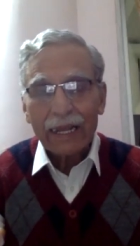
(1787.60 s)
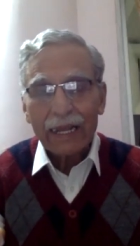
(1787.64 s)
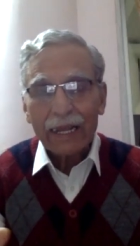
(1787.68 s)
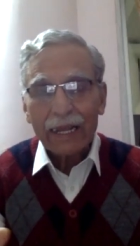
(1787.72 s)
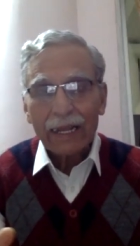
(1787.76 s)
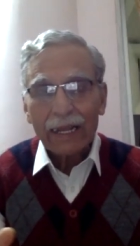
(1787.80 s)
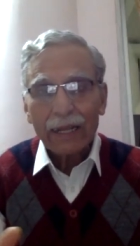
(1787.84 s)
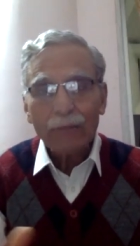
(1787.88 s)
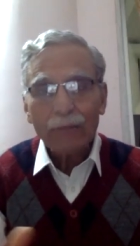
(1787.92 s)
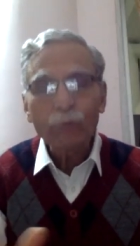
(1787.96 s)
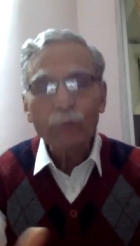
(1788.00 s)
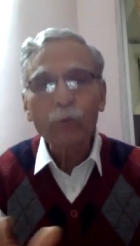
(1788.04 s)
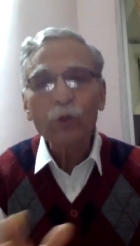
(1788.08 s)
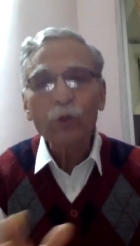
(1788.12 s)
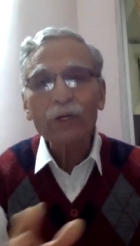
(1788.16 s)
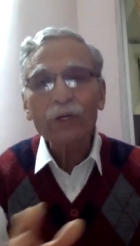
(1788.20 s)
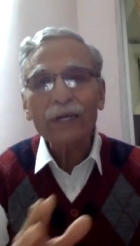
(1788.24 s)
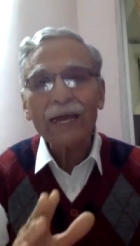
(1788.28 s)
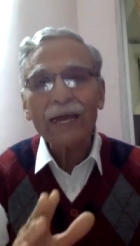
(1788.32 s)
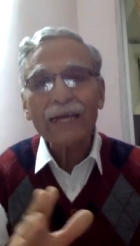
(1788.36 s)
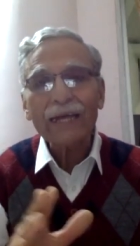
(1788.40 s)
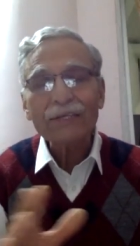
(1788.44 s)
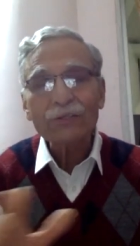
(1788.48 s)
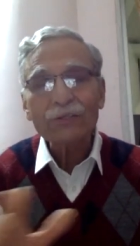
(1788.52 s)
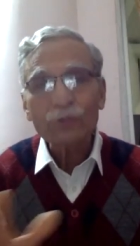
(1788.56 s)

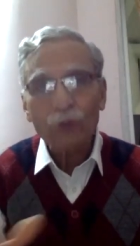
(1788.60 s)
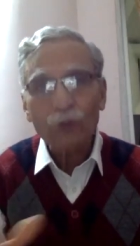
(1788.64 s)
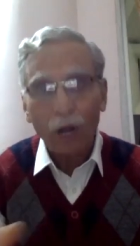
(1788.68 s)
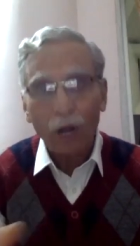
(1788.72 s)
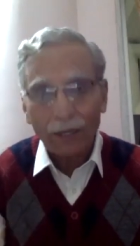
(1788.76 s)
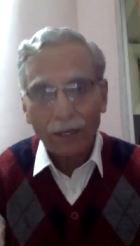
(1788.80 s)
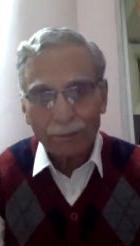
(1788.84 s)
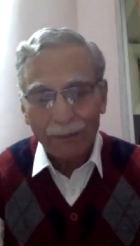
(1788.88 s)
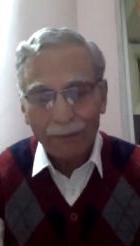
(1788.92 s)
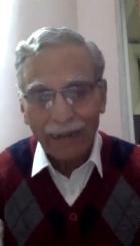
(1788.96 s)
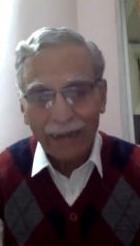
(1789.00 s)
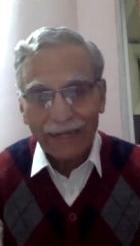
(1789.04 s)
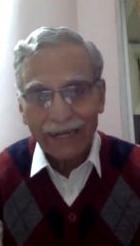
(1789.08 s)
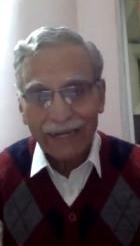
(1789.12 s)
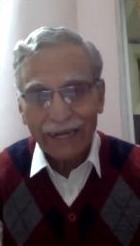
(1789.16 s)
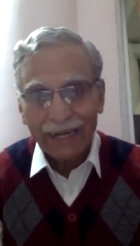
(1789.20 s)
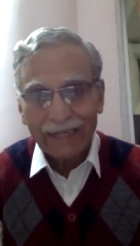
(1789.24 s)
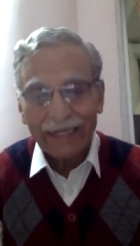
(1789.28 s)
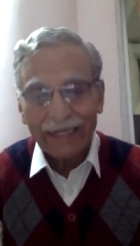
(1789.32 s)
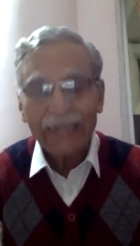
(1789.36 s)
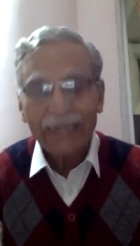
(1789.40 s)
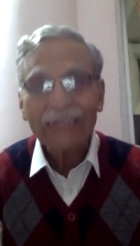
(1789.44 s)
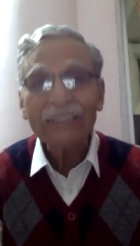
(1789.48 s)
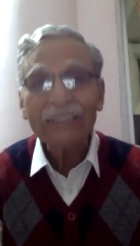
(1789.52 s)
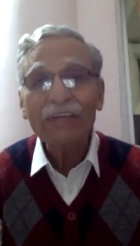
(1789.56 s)
Burqa is not
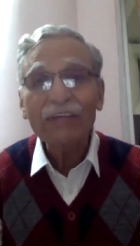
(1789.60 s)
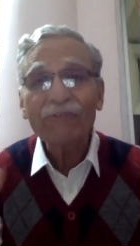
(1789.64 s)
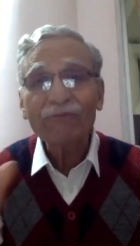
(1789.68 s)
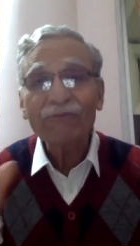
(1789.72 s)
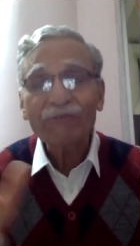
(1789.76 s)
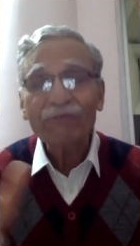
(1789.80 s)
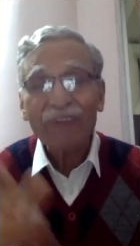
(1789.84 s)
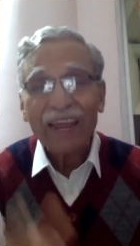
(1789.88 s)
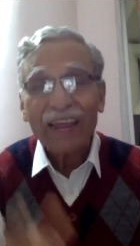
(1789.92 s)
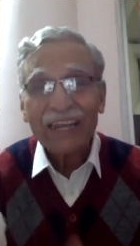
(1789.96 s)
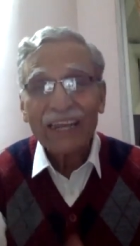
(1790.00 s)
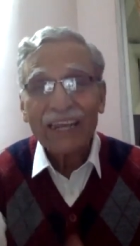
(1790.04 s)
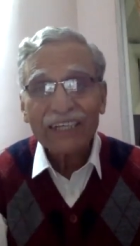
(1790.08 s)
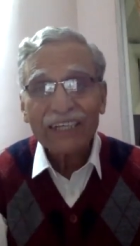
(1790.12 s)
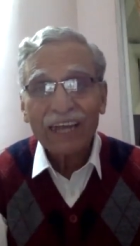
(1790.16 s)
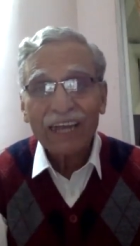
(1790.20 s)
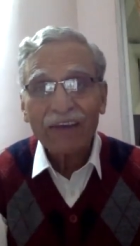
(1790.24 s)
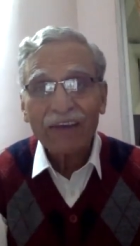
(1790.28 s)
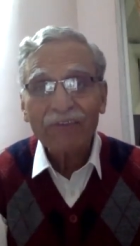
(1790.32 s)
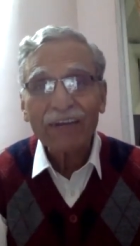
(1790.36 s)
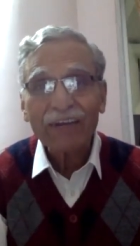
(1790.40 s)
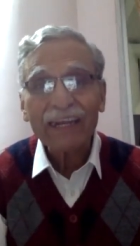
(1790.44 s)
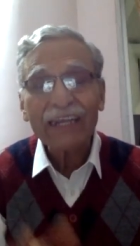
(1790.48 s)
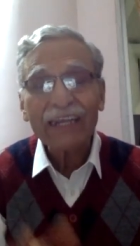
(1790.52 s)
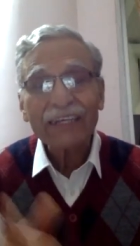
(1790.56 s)
mandated. The face
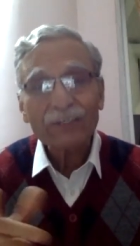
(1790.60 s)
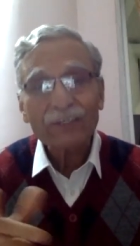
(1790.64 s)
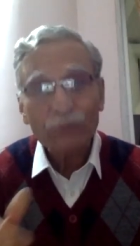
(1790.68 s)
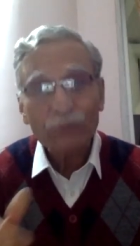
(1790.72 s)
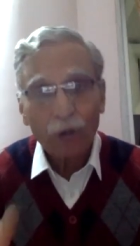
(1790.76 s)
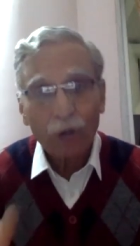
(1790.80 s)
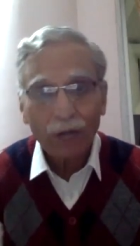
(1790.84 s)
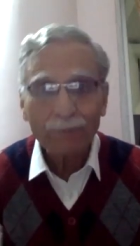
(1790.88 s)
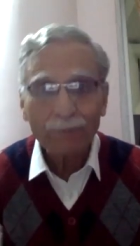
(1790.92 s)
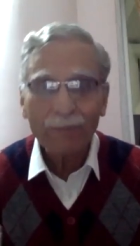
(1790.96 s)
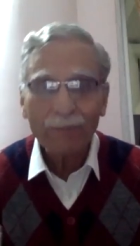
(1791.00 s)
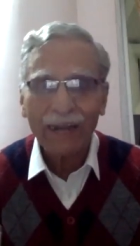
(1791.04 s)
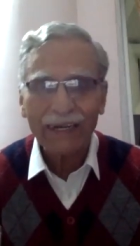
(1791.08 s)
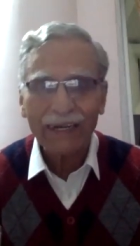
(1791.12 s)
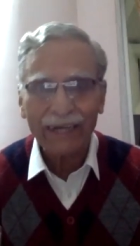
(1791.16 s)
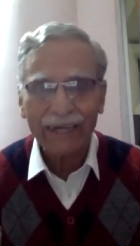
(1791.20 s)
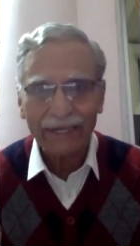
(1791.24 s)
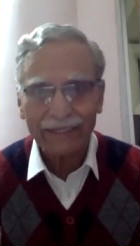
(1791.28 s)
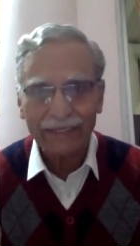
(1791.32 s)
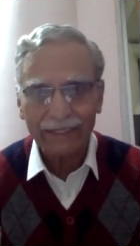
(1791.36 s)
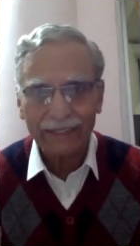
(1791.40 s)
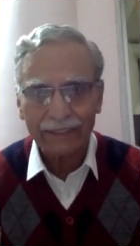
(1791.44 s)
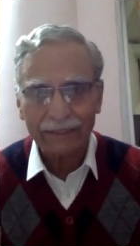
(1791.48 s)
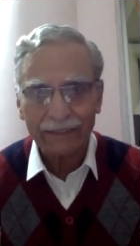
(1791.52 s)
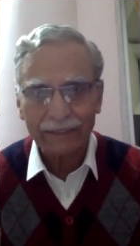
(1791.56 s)
covering is not mandated.